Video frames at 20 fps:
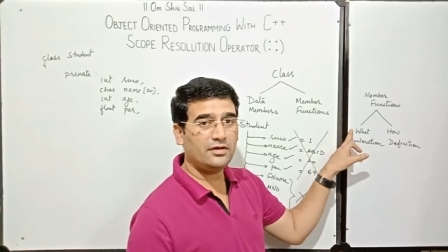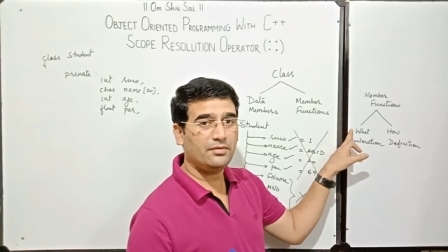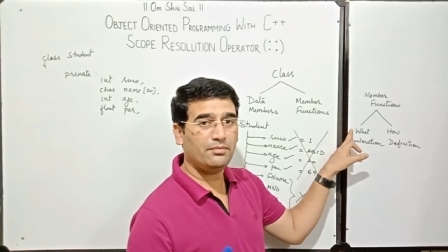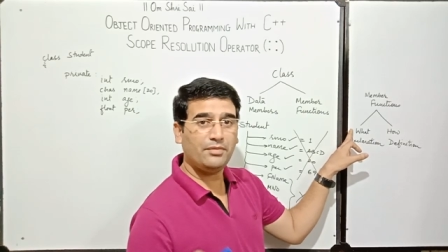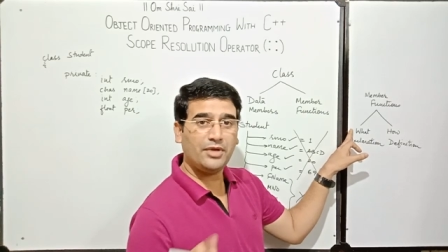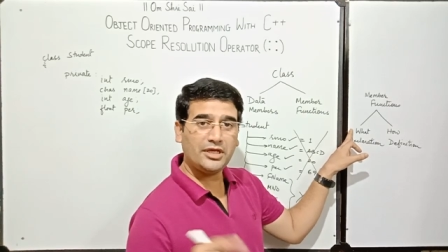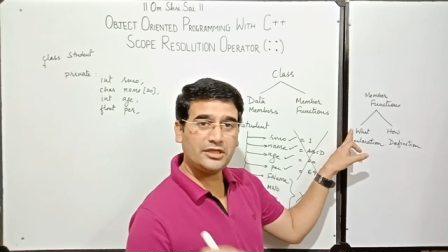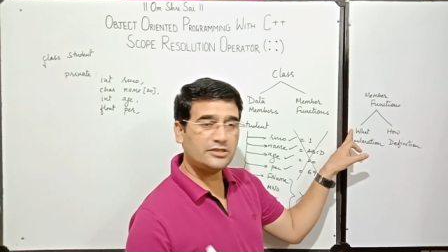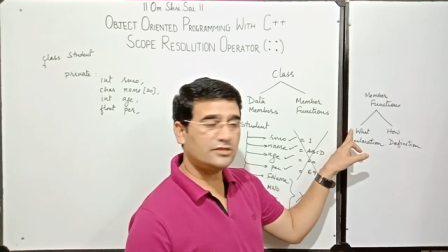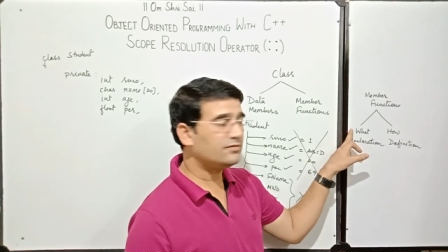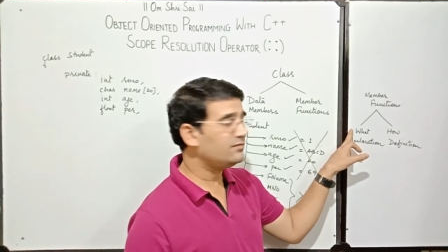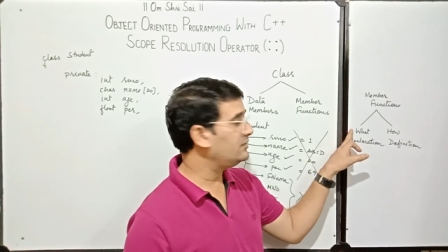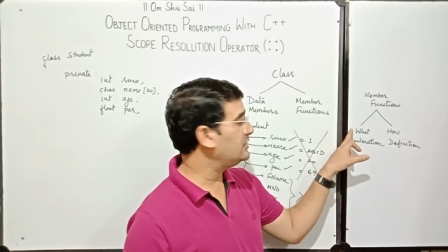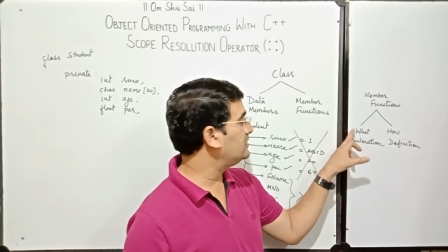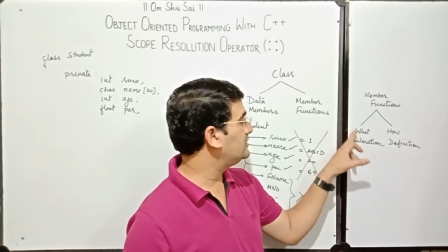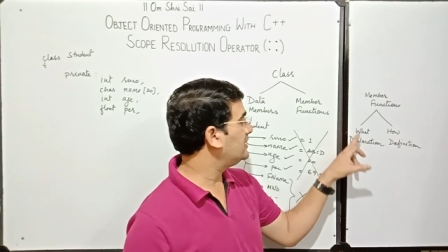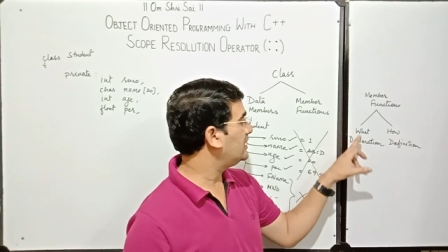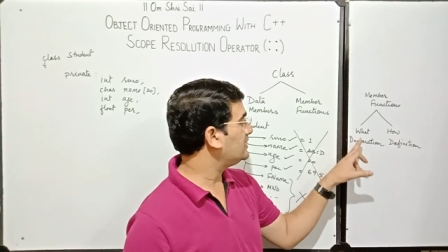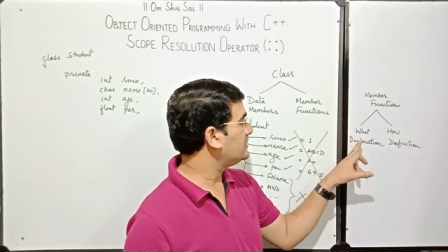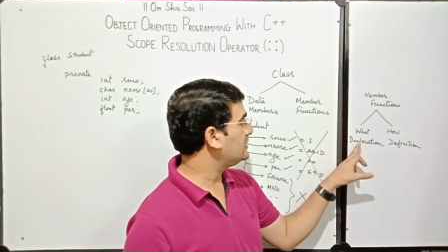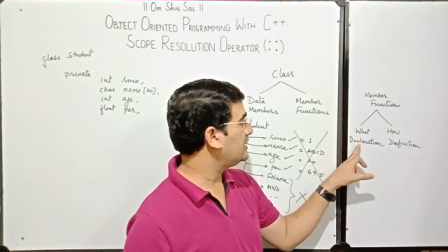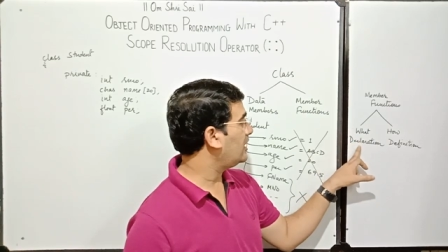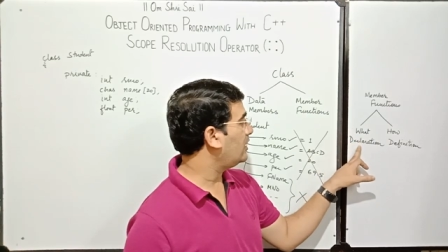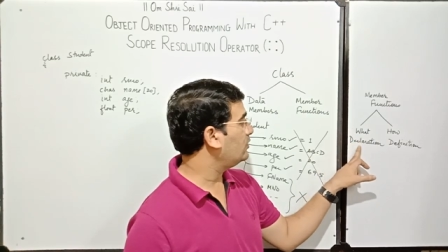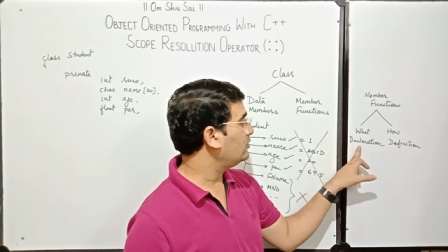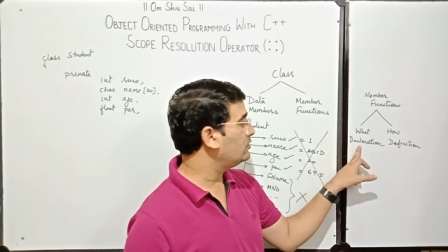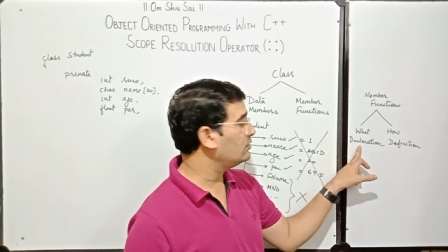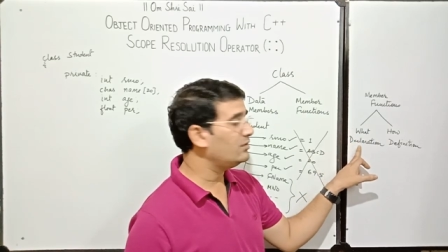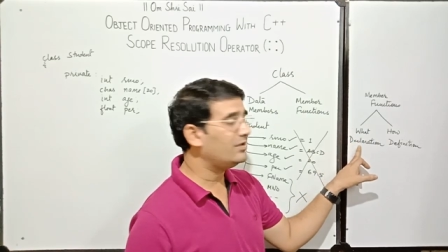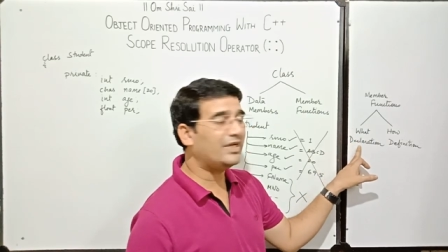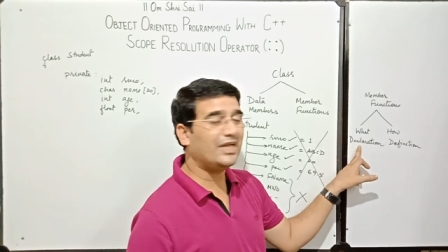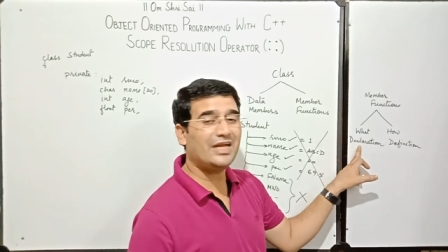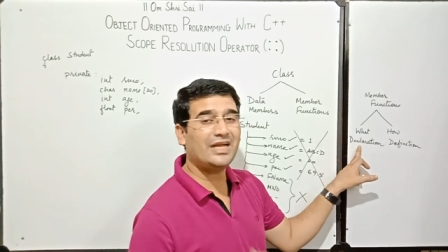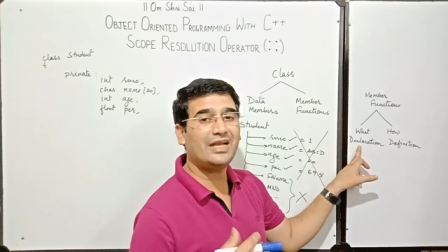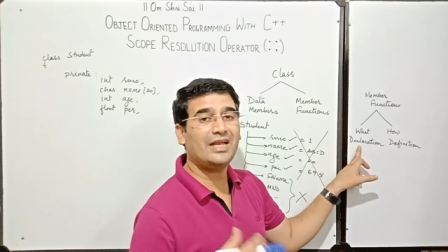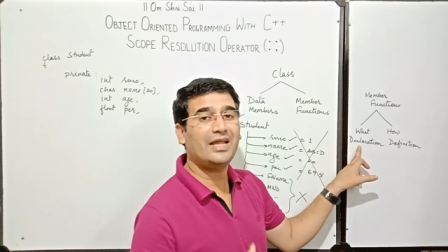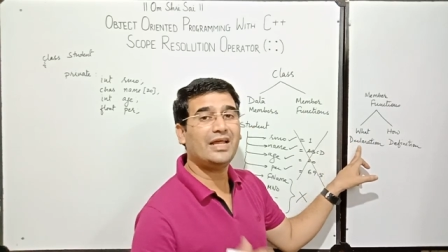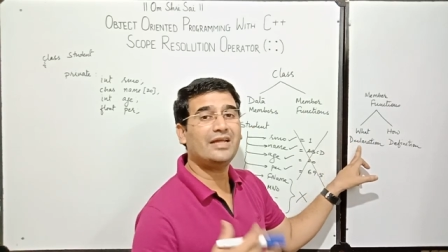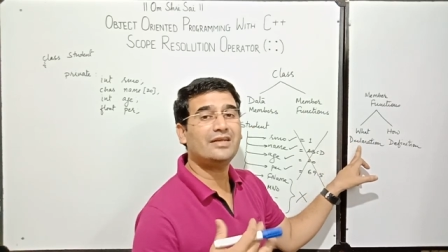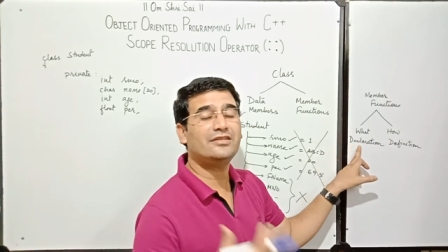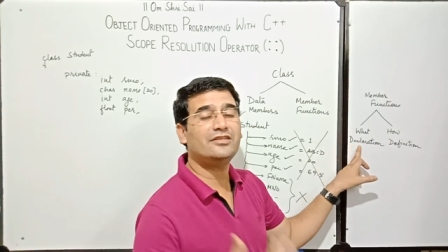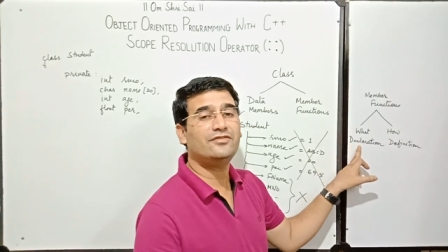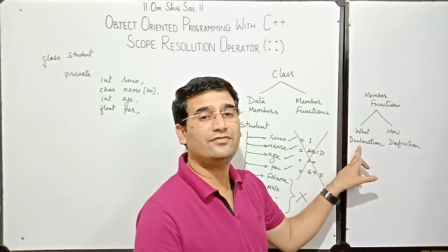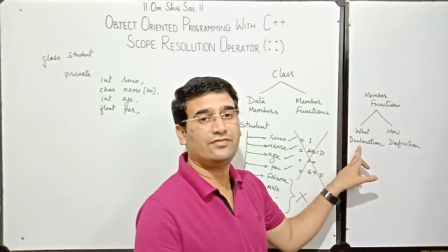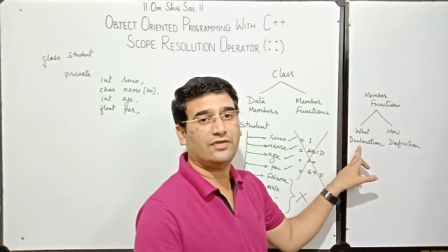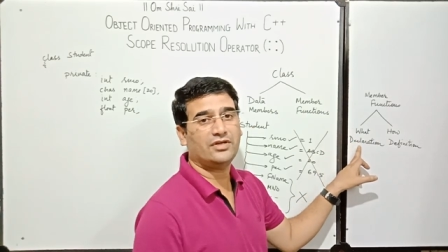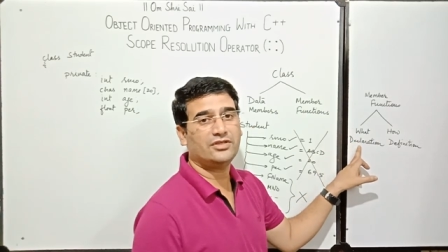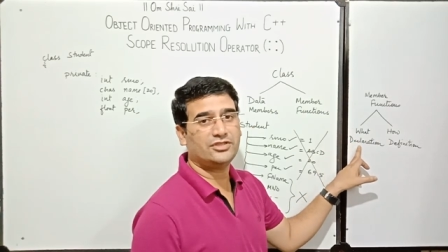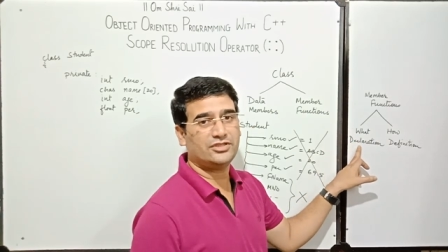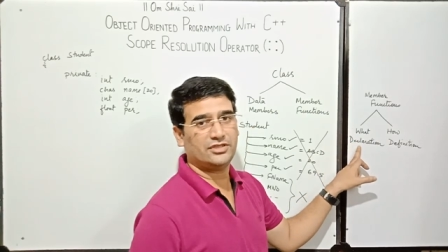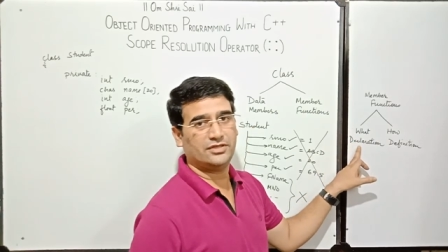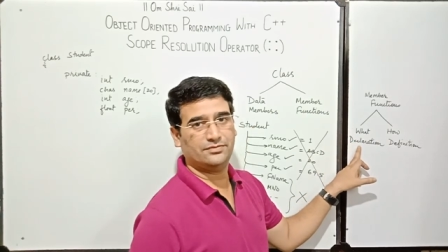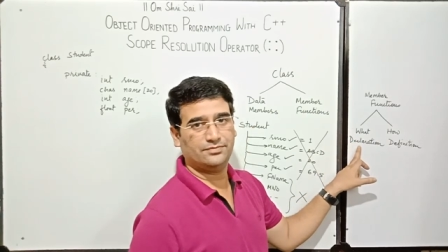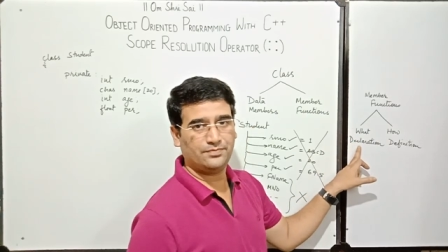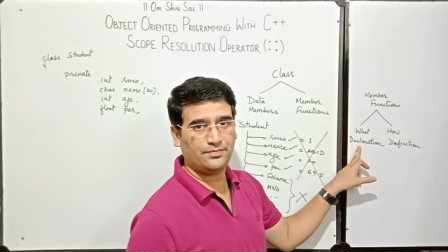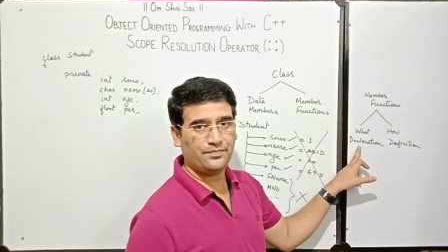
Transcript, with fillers: means we just have to declare the function.